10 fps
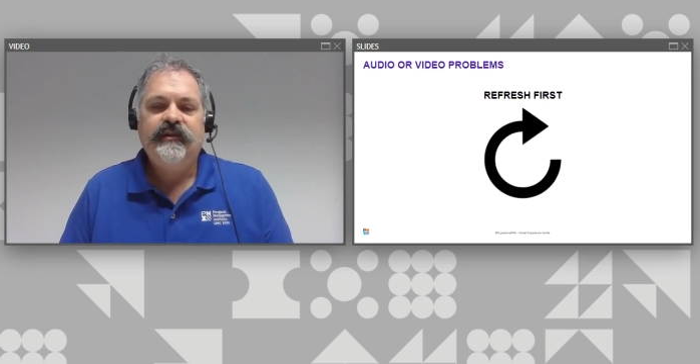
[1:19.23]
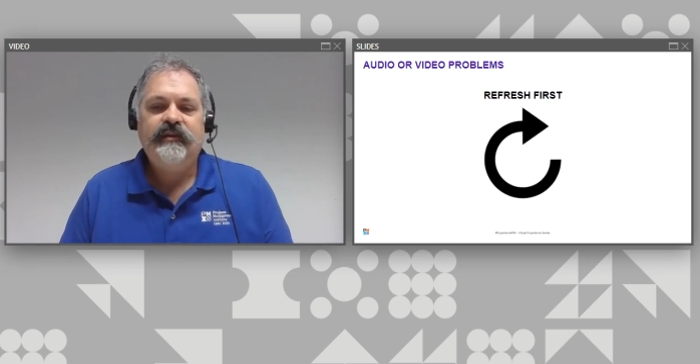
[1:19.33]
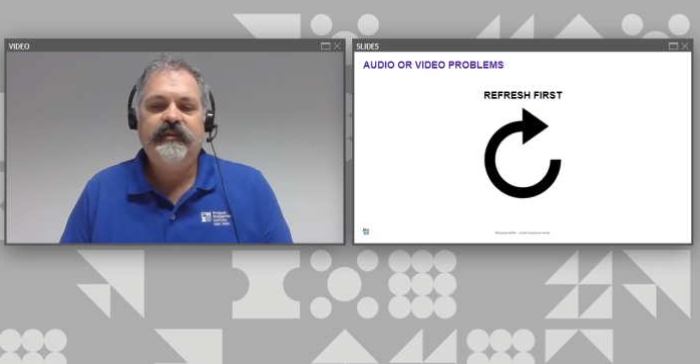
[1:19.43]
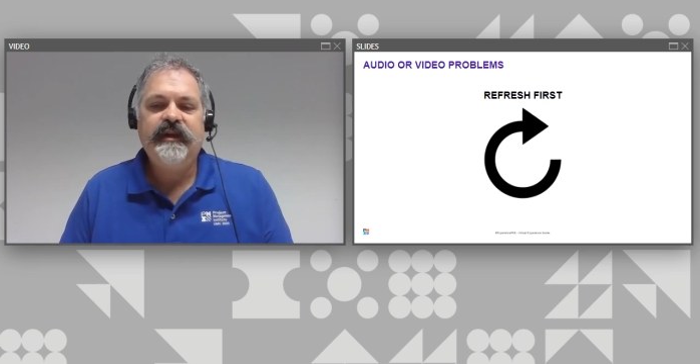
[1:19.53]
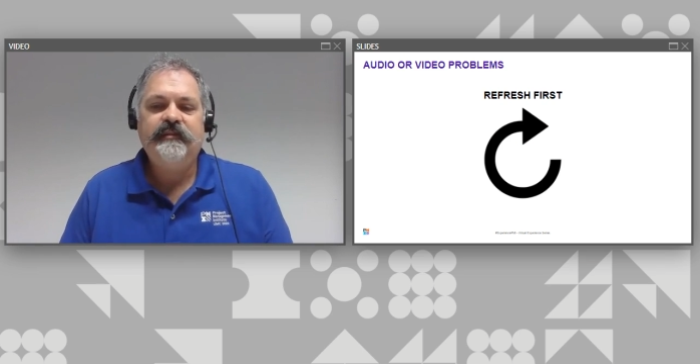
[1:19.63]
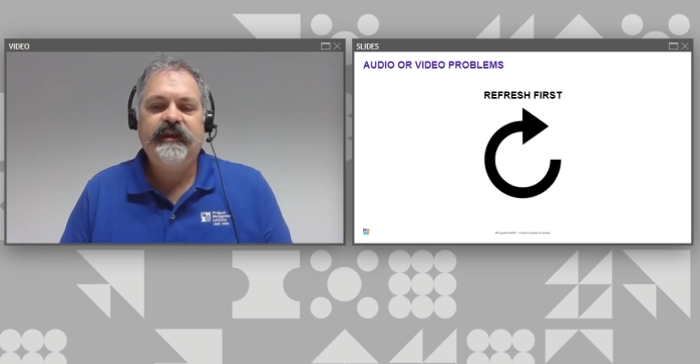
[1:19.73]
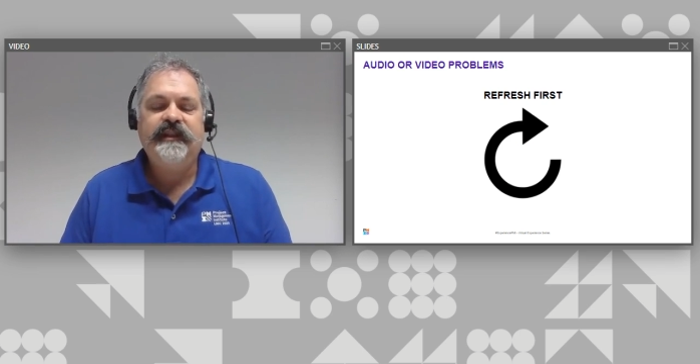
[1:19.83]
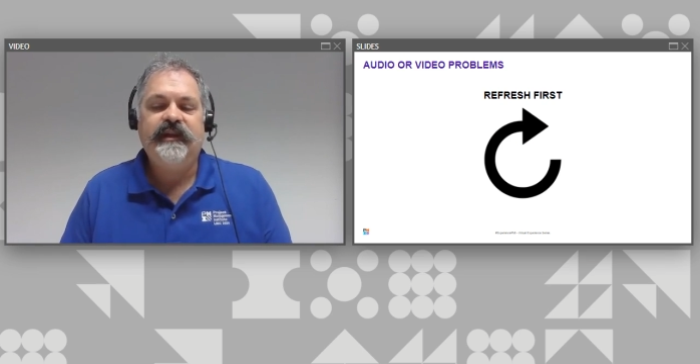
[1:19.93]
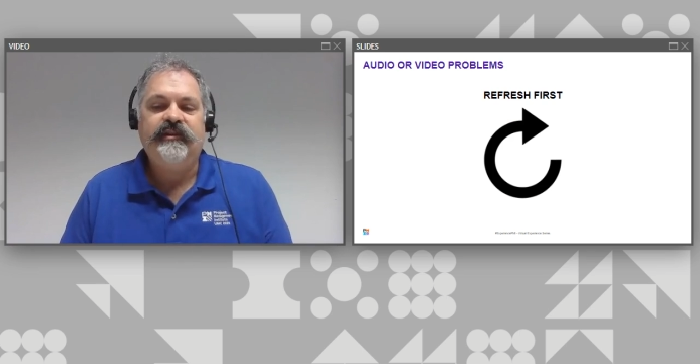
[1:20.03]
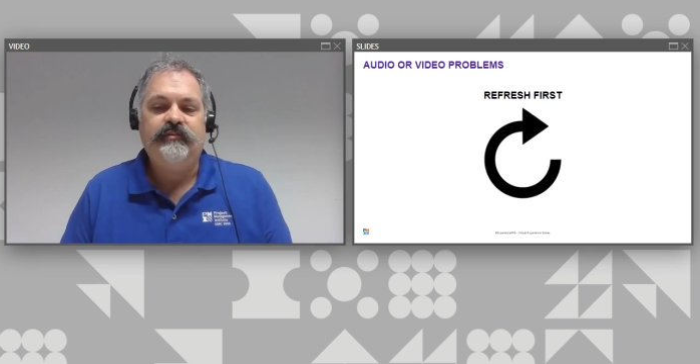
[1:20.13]
we
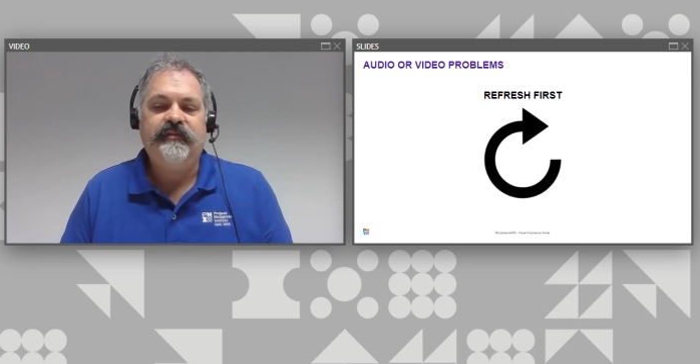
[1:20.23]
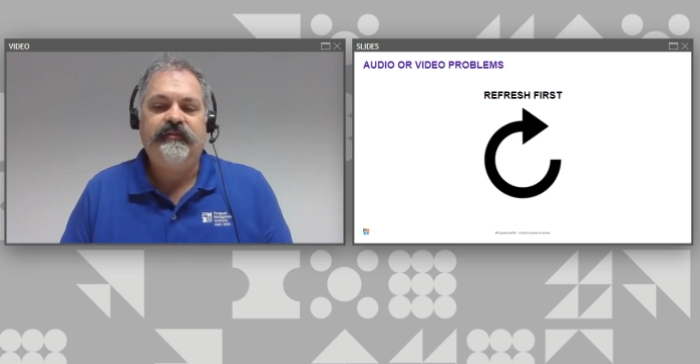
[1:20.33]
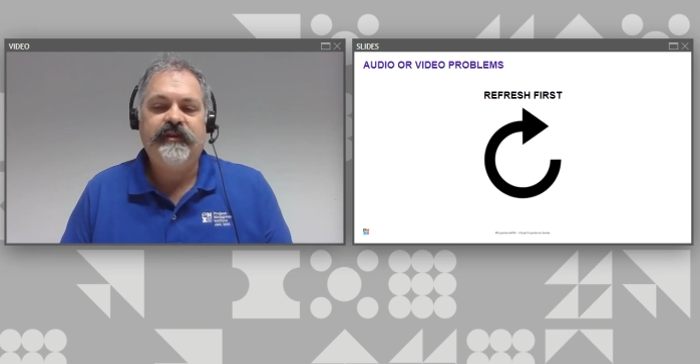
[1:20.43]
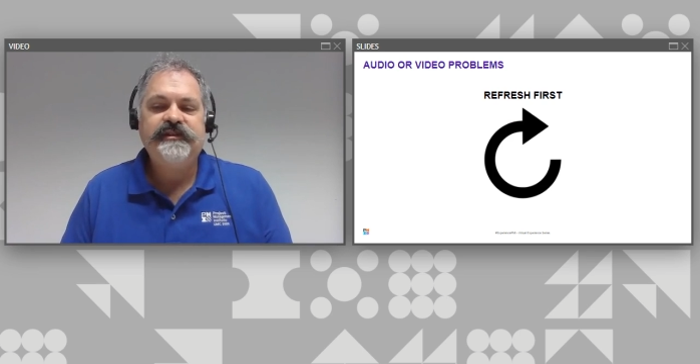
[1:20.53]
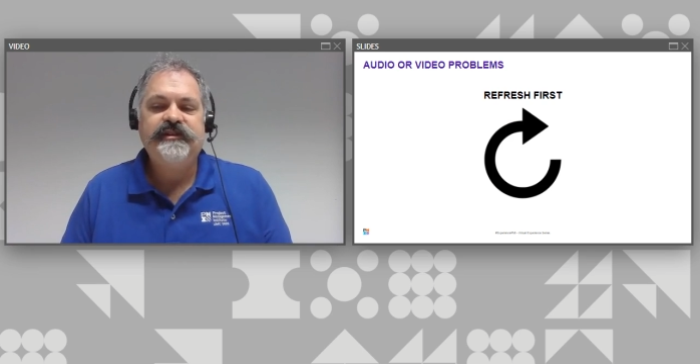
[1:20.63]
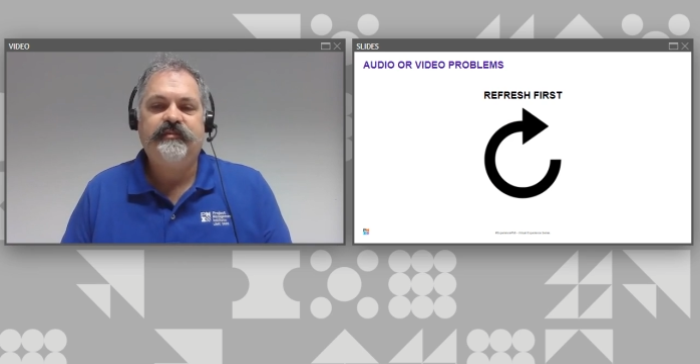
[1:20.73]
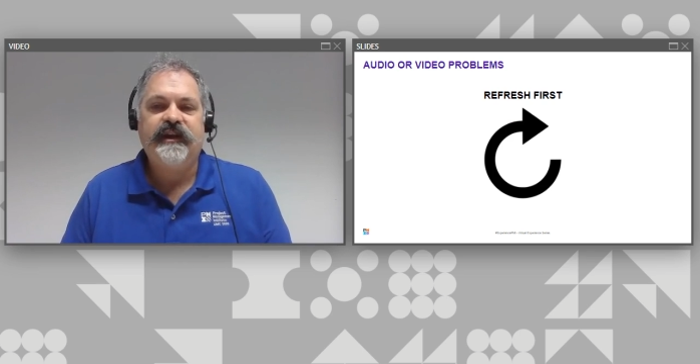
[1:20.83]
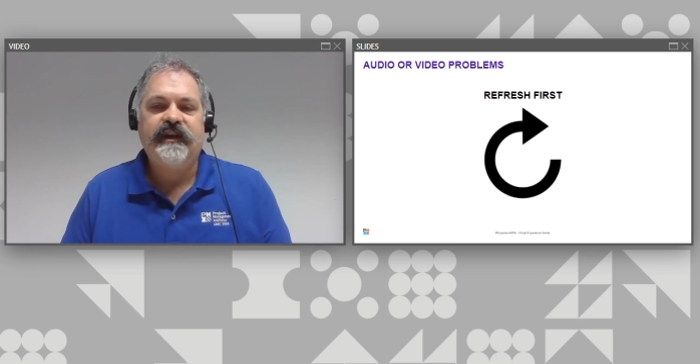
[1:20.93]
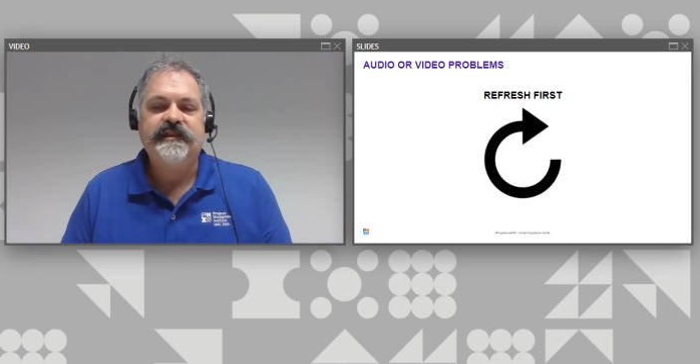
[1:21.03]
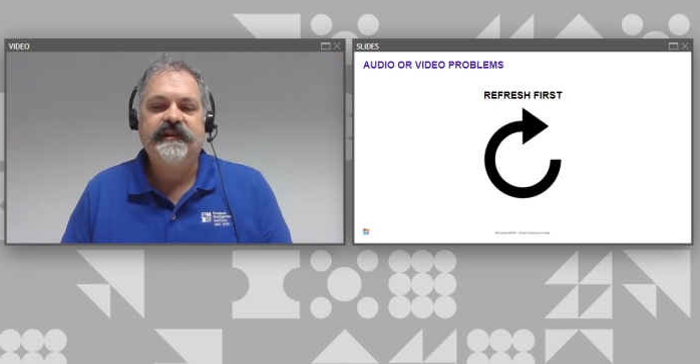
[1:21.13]
recommend that you refresh your
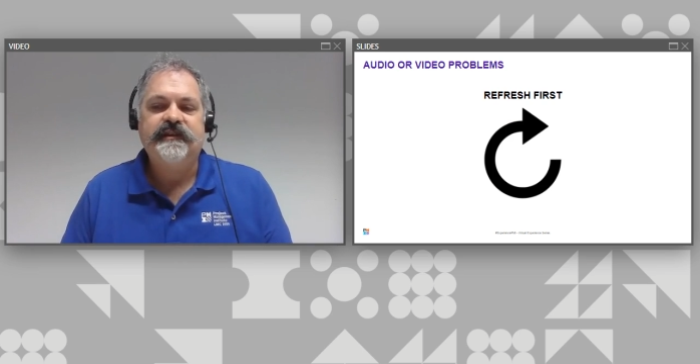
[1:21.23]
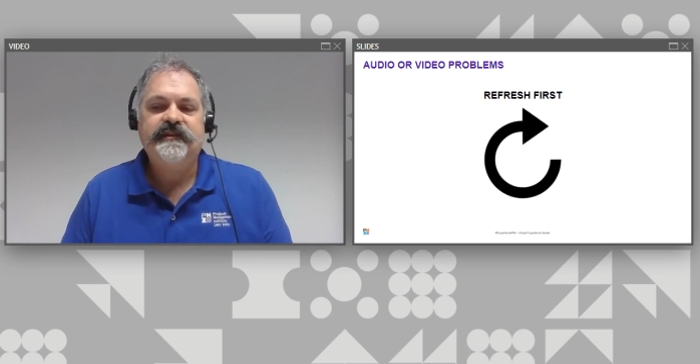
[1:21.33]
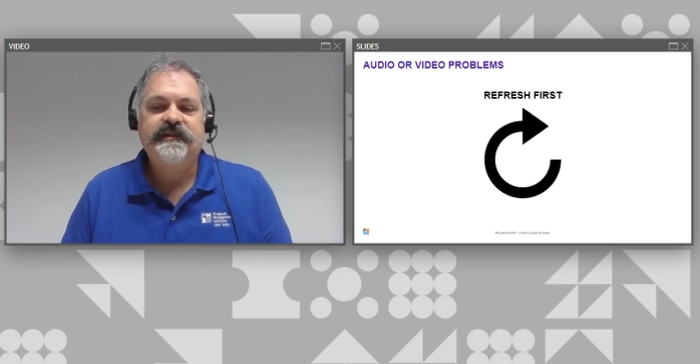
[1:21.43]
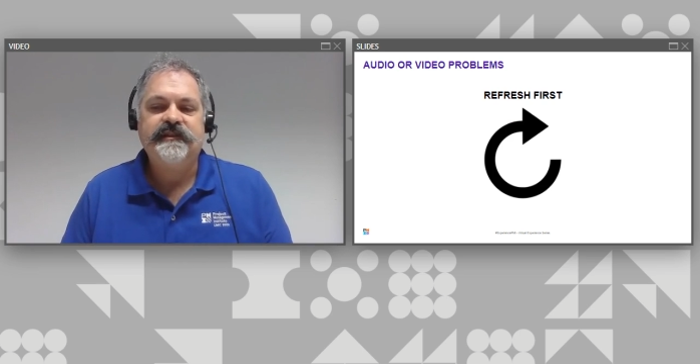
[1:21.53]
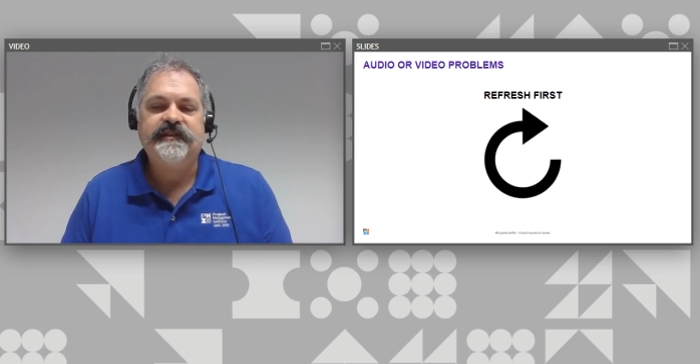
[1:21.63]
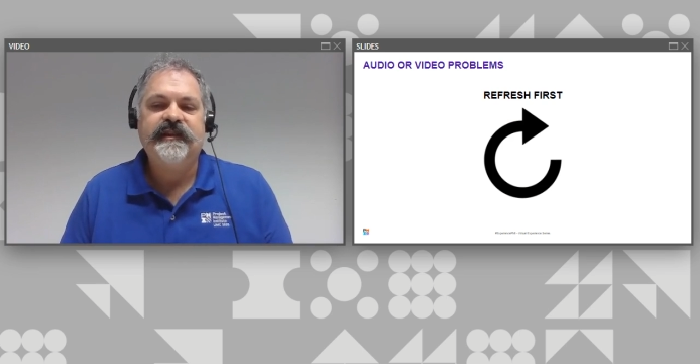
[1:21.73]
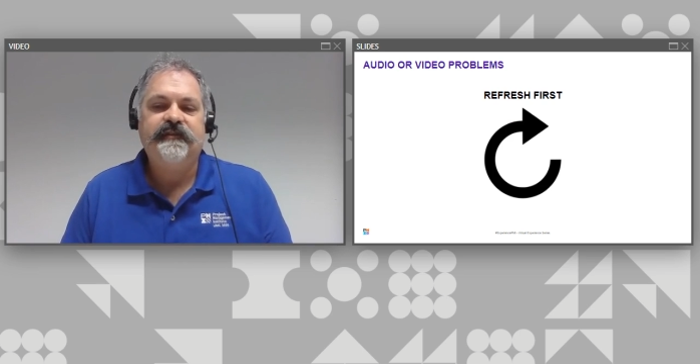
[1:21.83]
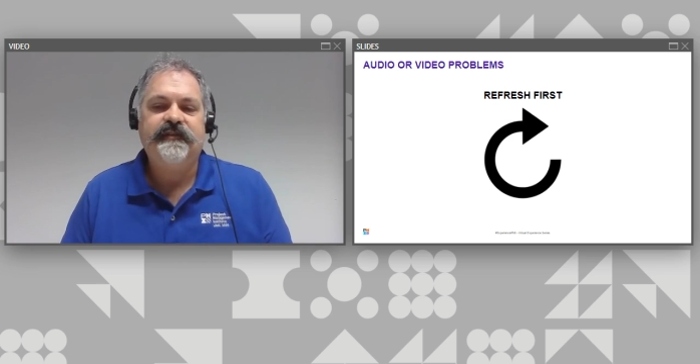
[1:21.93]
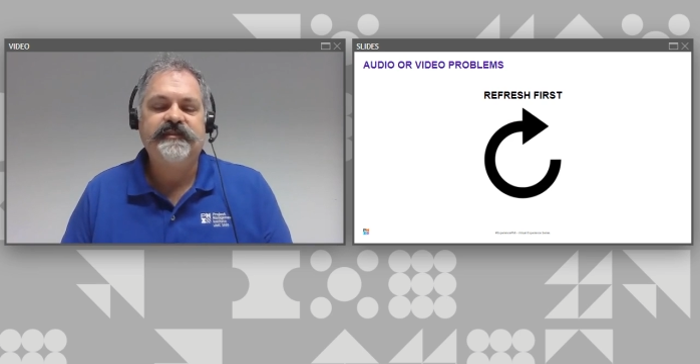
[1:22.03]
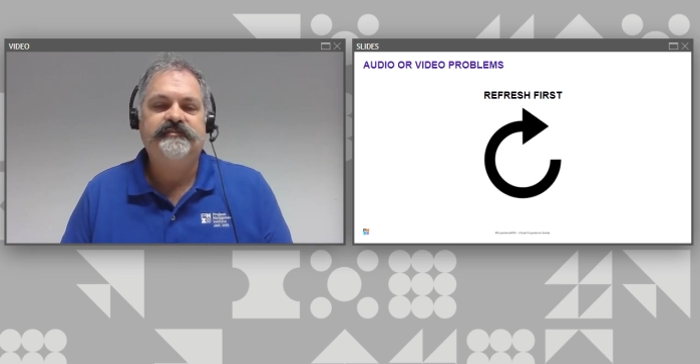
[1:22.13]
browser to see
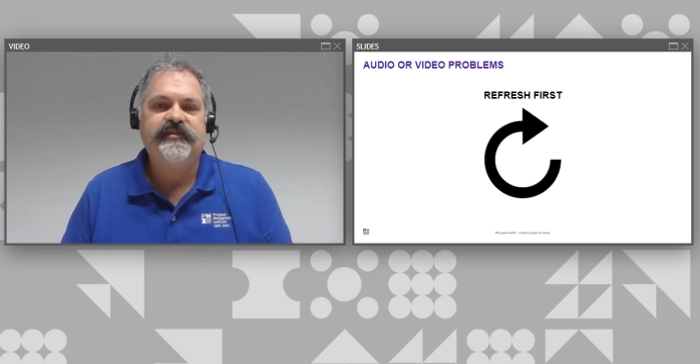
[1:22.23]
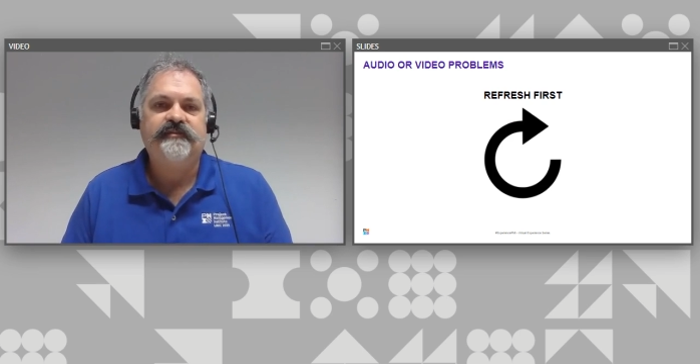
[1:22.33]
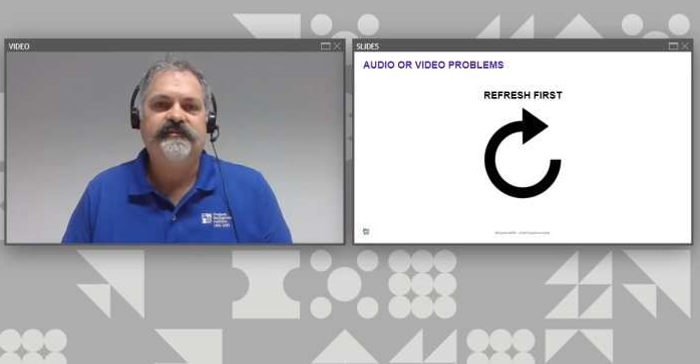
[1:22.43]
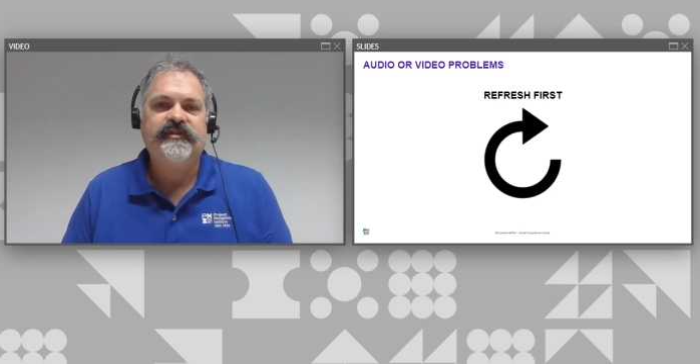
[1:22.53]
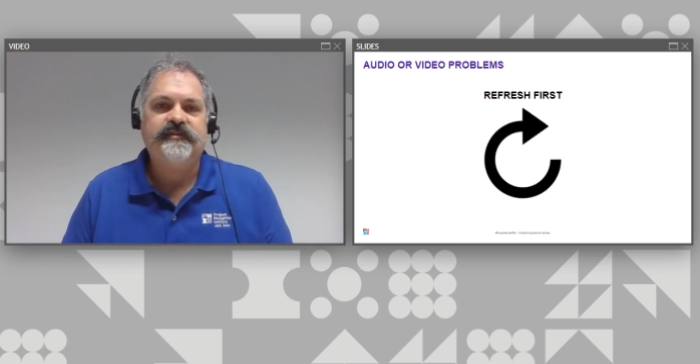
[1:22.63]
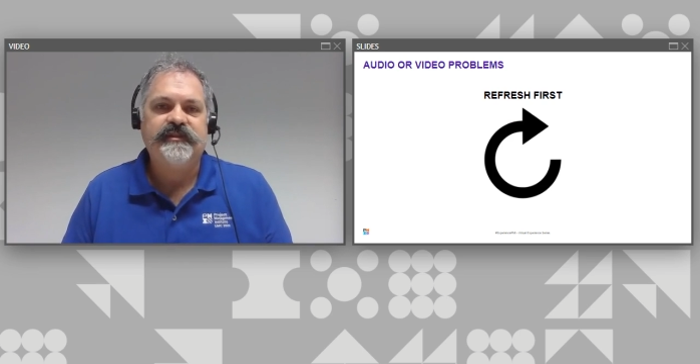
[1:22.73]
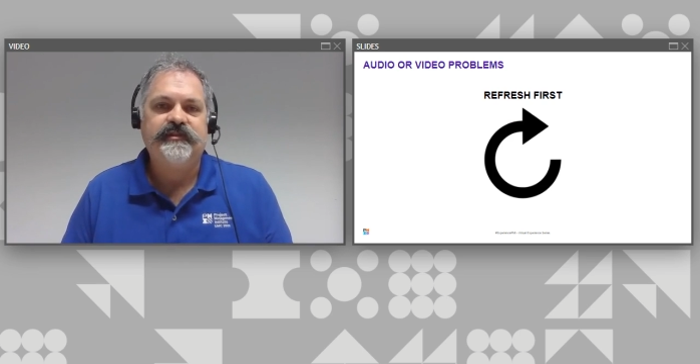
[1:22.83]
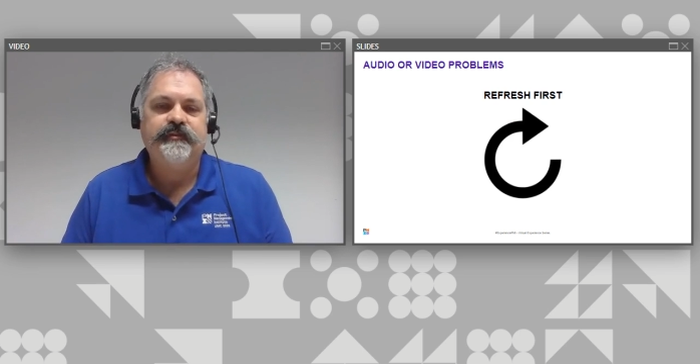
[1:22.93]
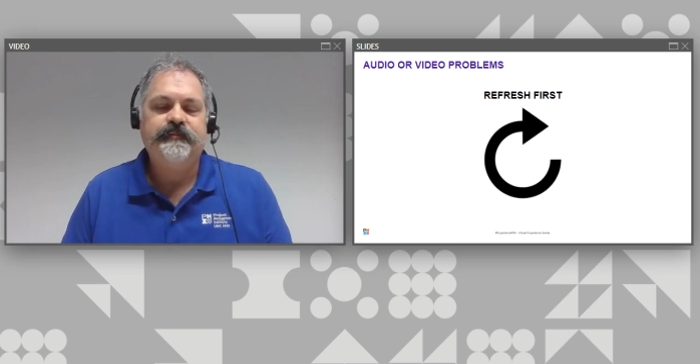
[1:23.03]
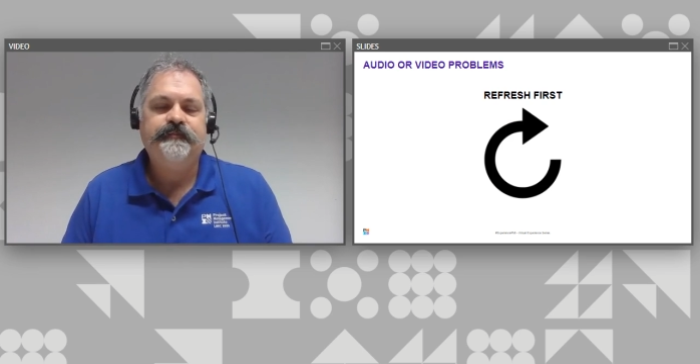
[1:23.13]
if this resolves your issue.